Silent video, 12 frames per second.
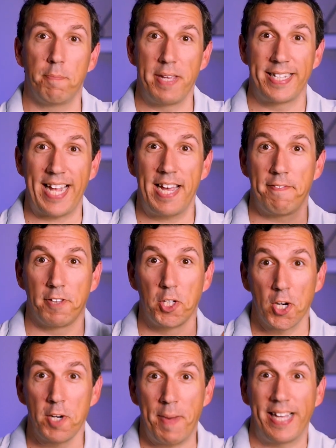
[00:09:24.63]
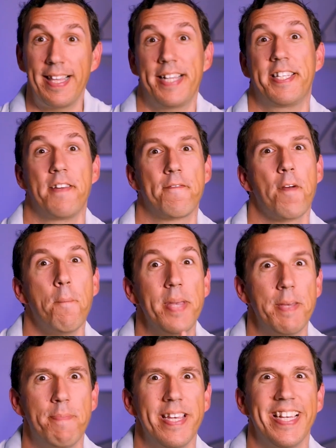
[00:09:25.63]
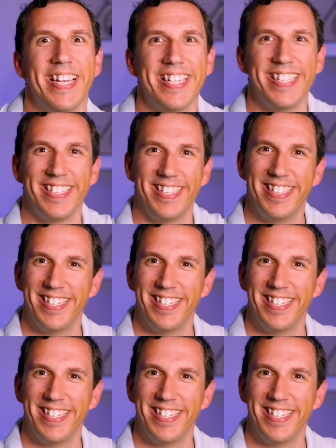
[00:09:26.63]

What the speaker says: because I have learned my lesson from BP.